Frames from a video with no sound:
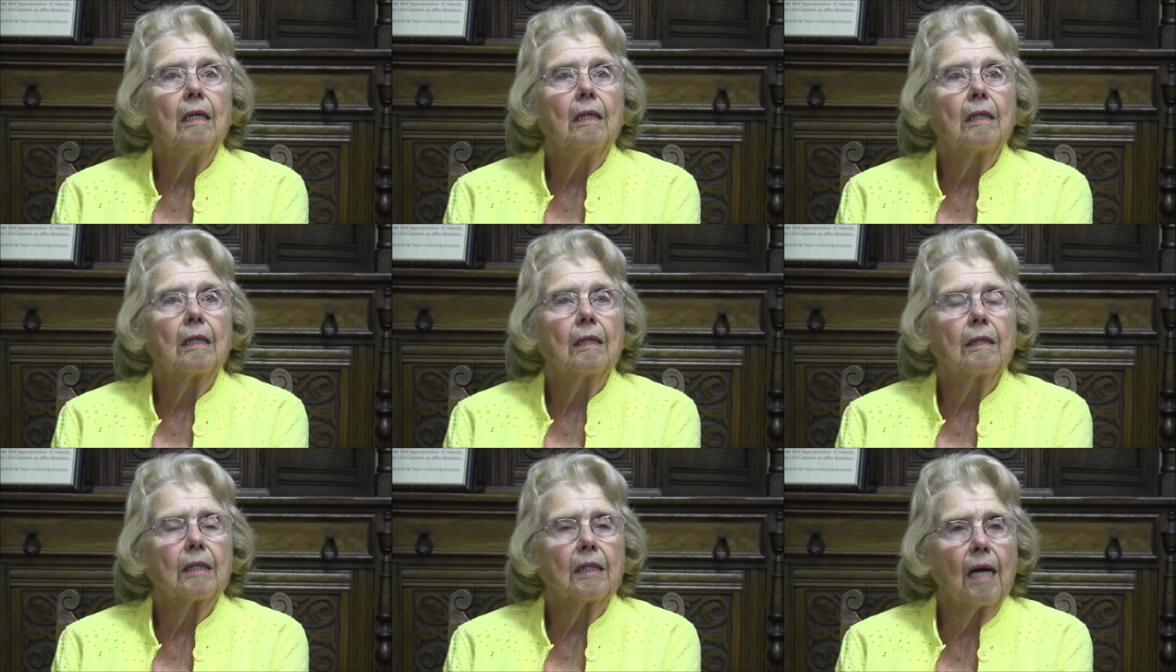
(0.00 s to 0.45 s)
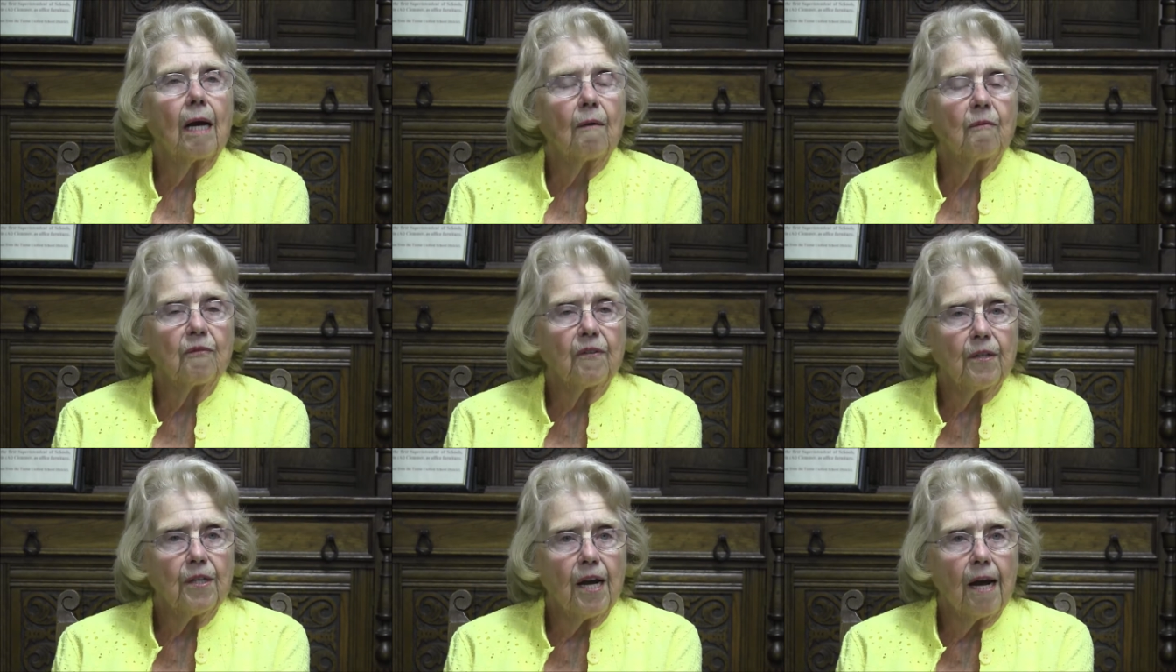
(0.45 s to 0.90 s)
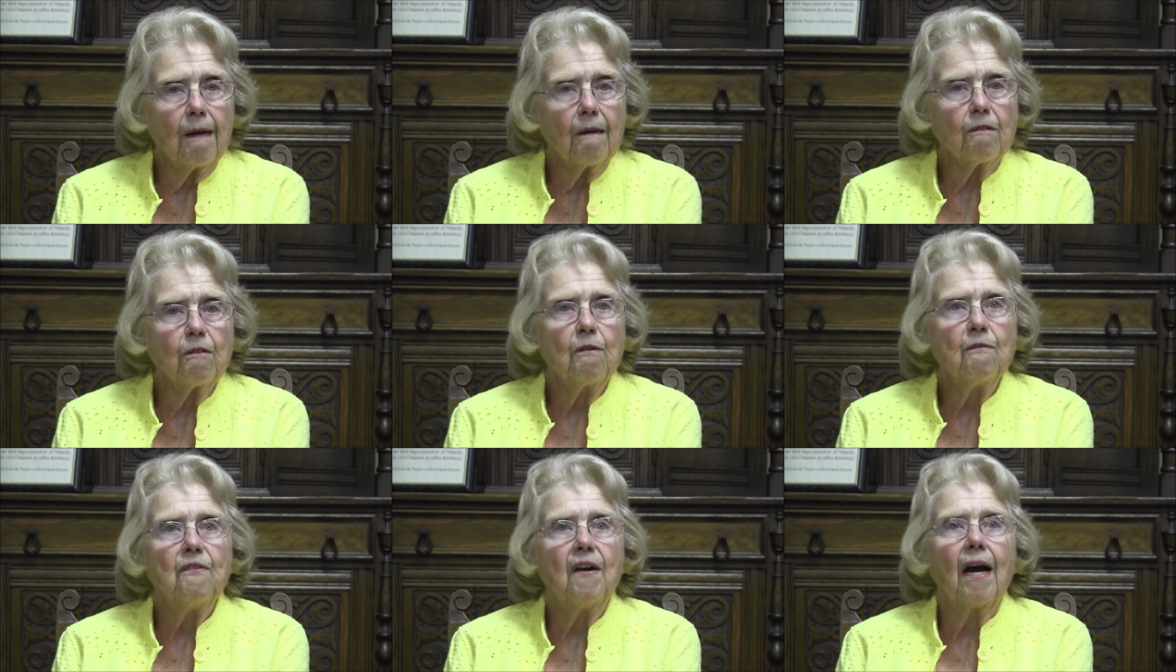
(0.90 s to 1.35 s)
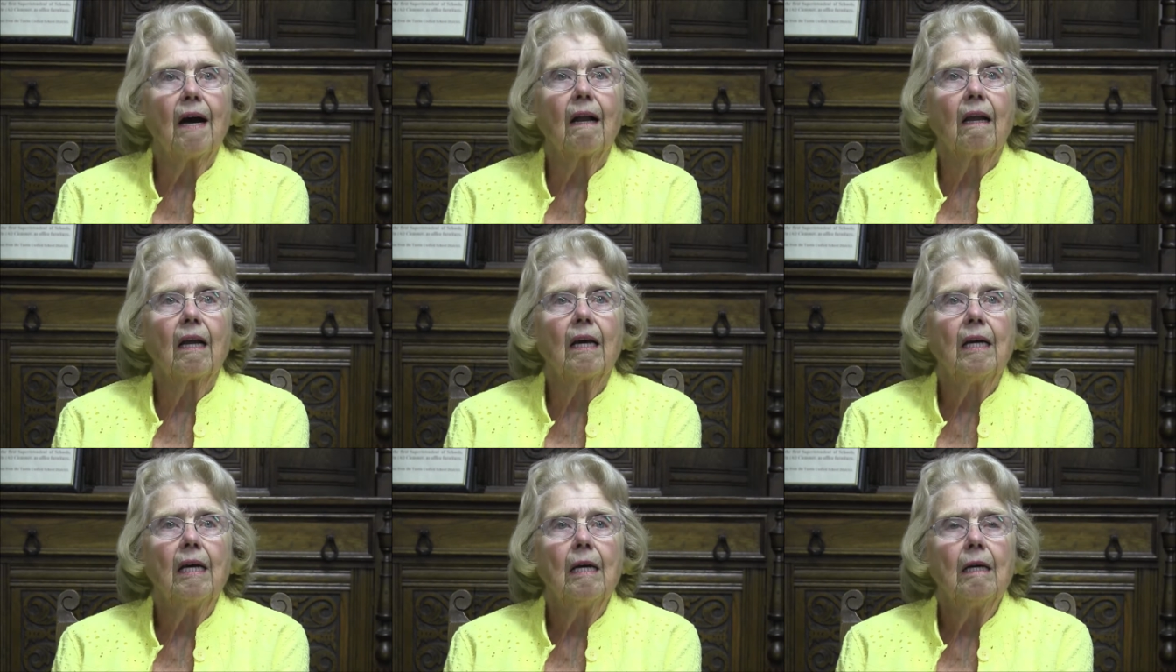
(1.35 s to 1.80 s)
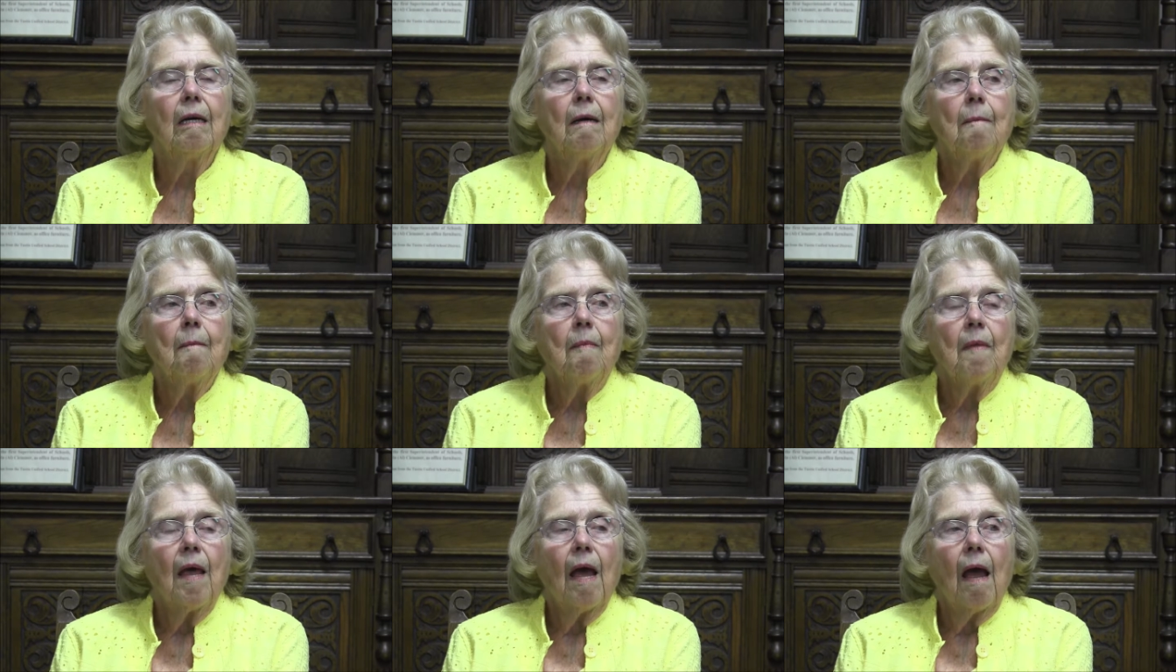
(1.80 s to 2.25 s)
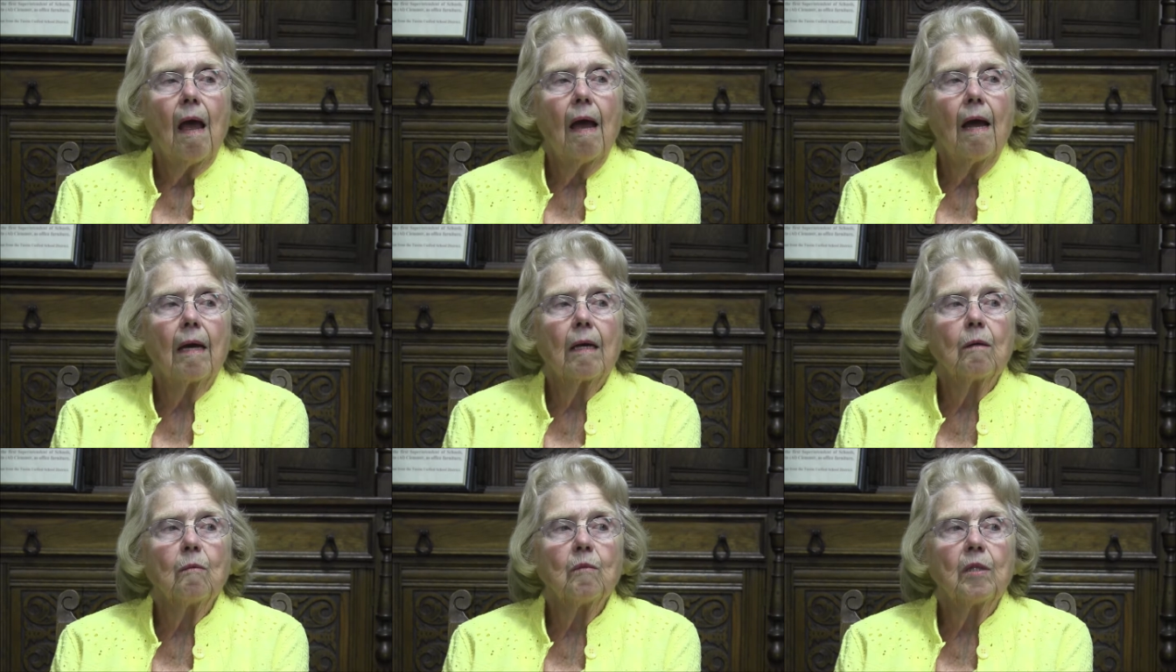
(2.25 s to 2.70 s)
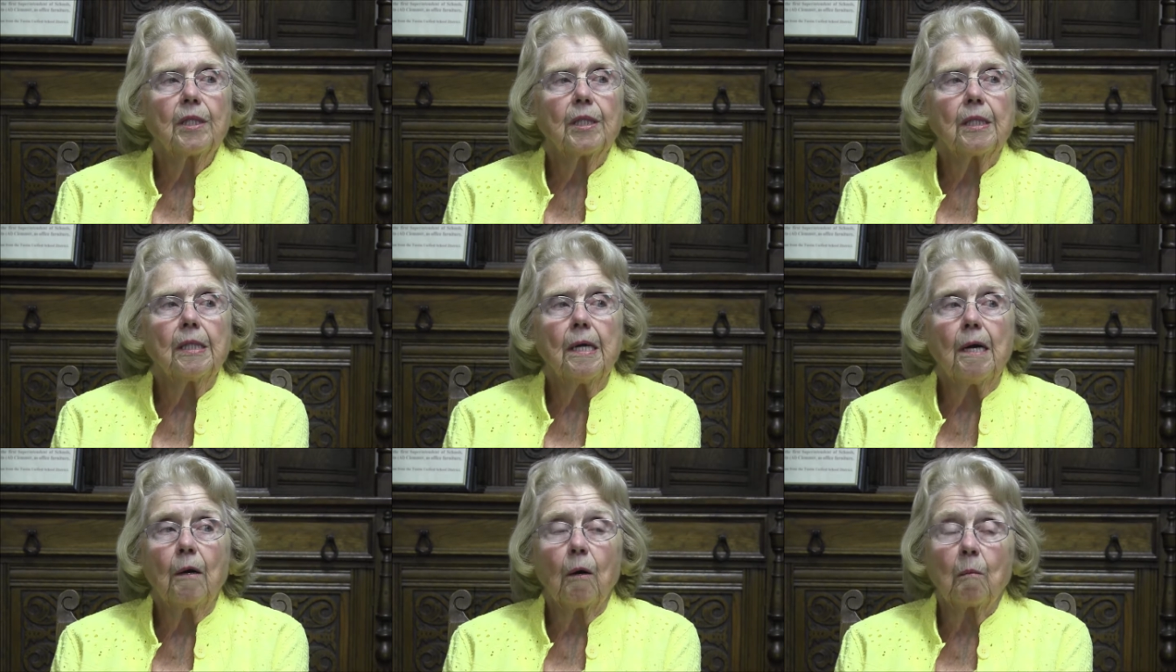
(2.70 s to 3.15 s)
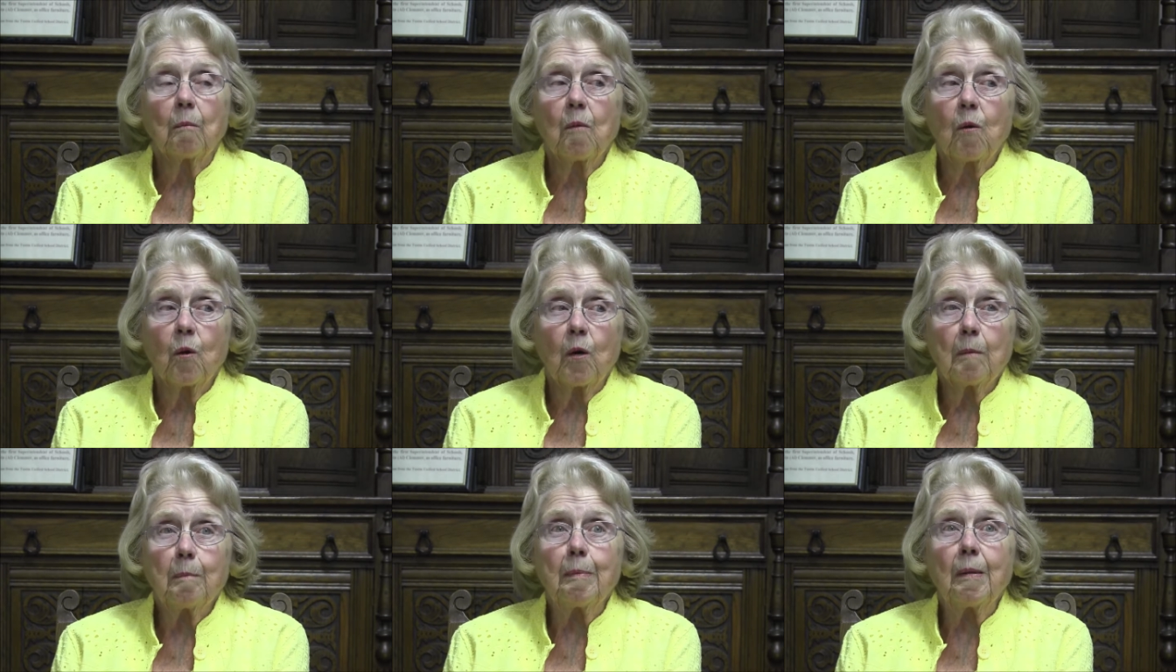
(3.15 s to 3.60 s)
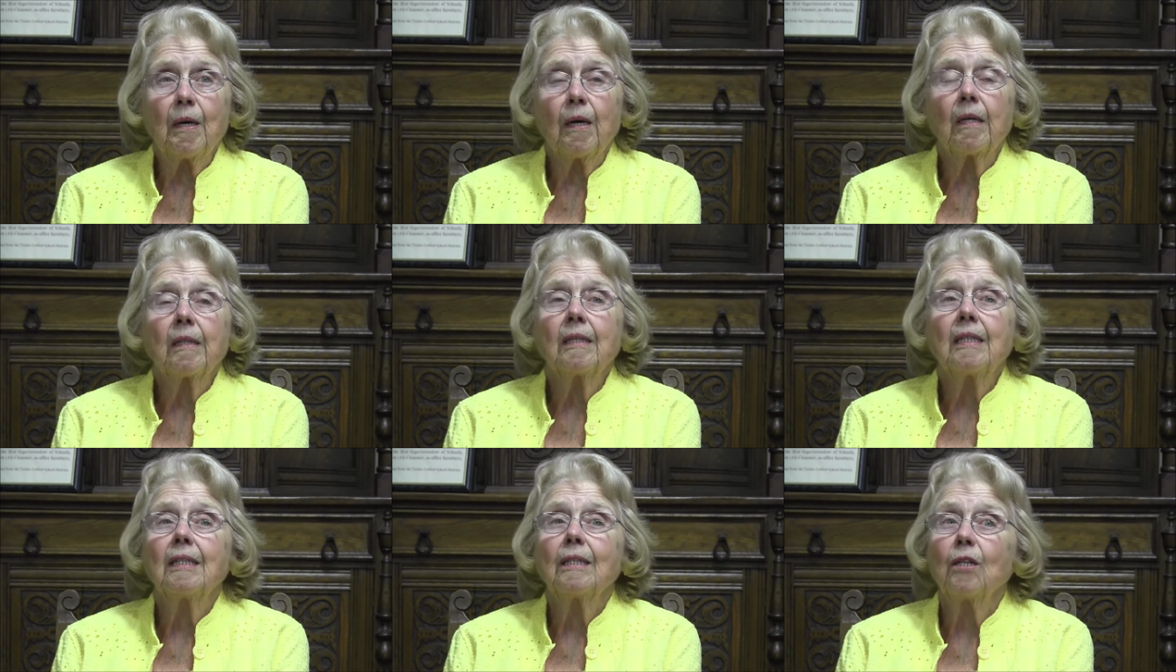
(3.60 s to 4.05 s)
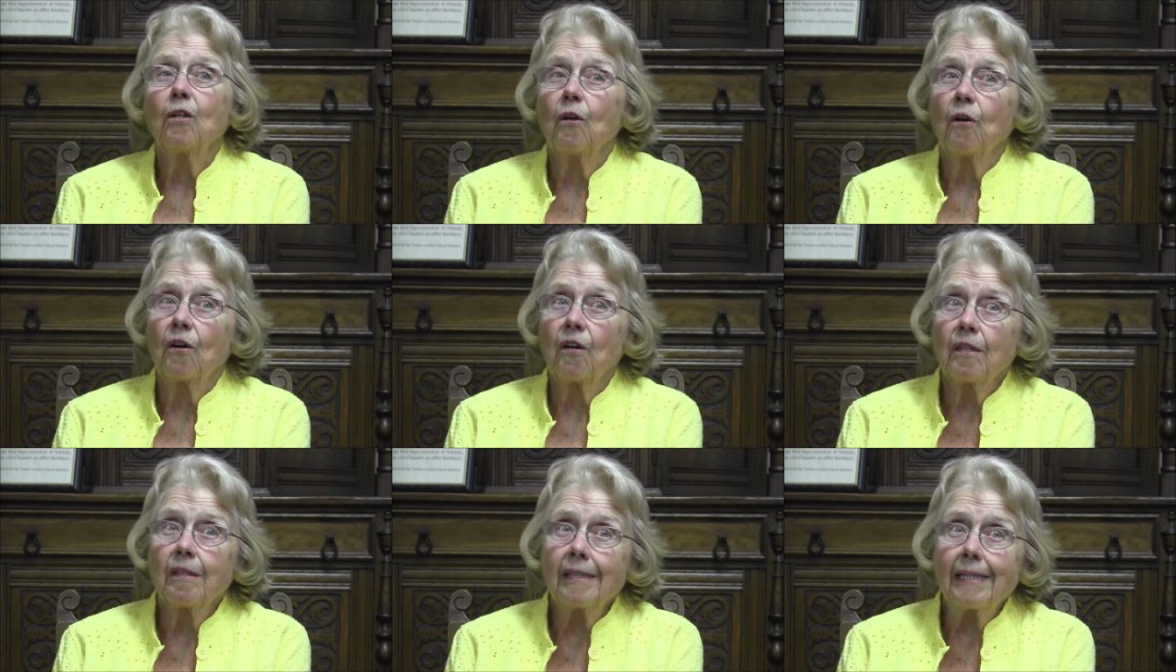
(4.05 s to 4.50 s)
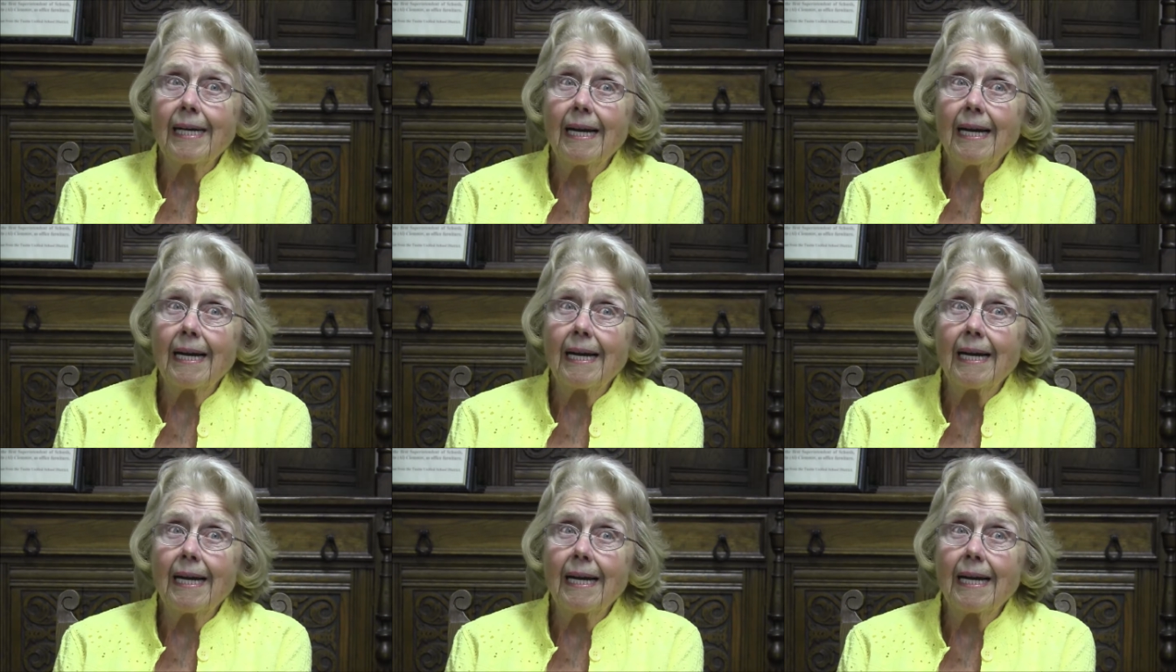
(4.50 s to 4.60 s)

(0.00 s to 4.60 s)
the San Fernando Valley, and it was near Moore Park and Laurel